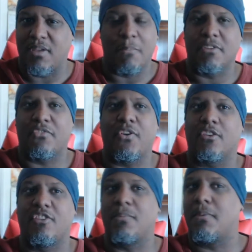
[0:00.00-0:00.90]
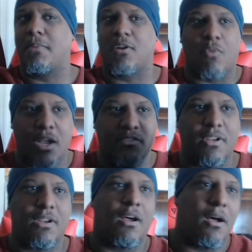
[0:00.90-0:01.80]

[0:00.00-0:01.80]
I must have fell asleep in the middle watching